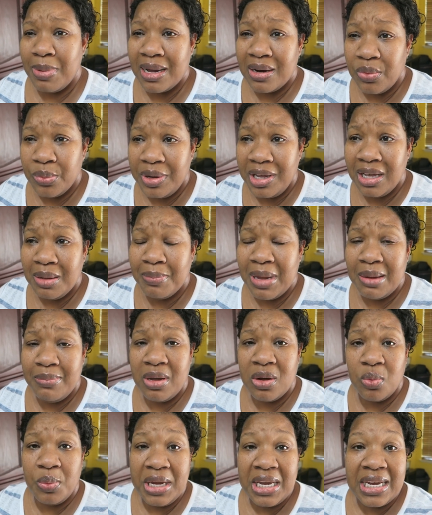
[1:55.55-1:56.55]
for about a week,
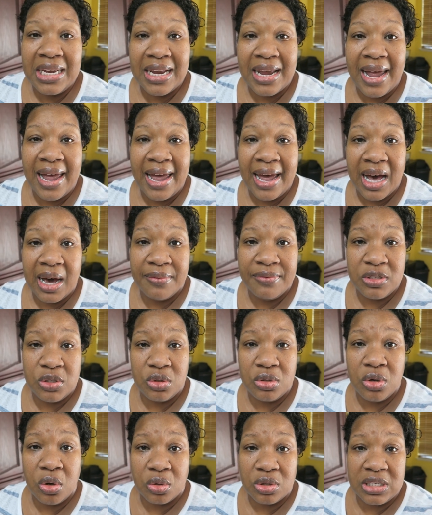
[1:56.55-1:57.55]
maybe a week and a half,
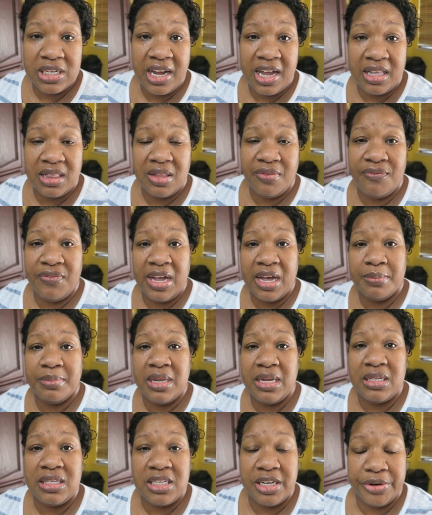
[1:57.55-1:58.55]
to go take the
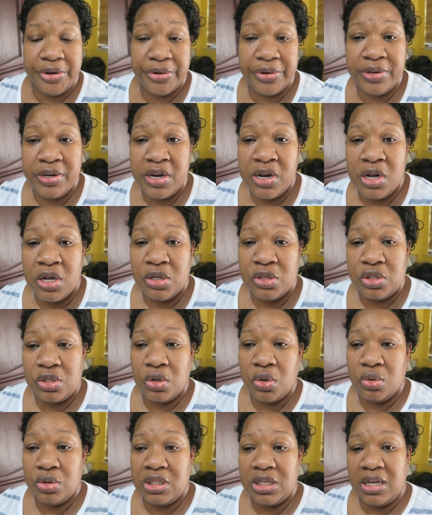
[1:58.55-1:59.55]
family dinner.
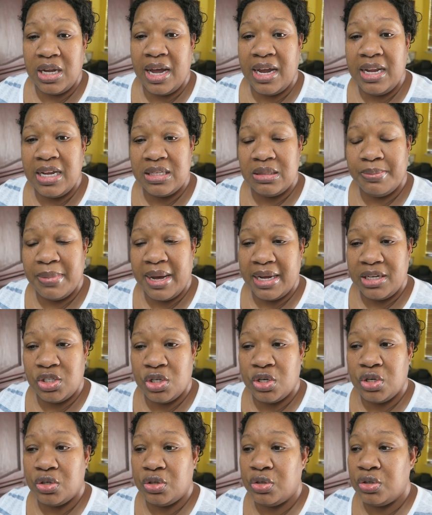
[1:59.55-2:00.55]
So tonight is my
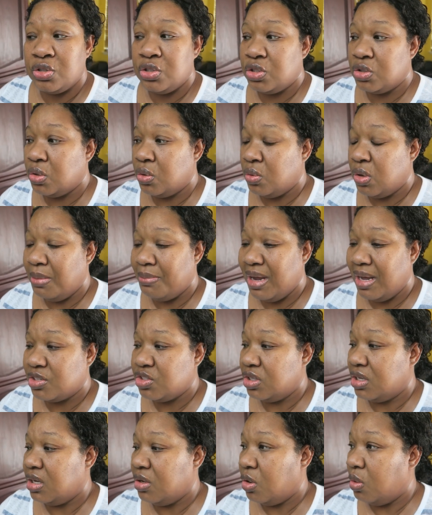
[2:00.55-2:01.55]
turn, so I'm
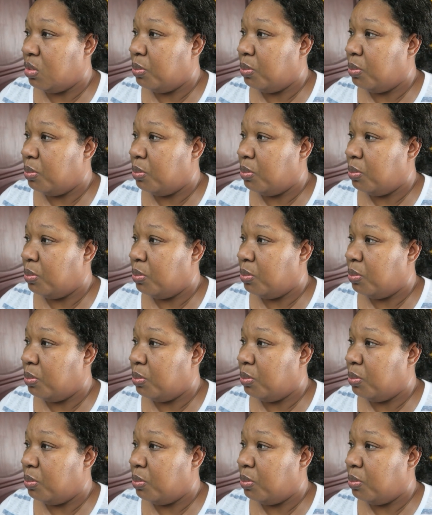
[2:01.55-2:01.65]
actually gonna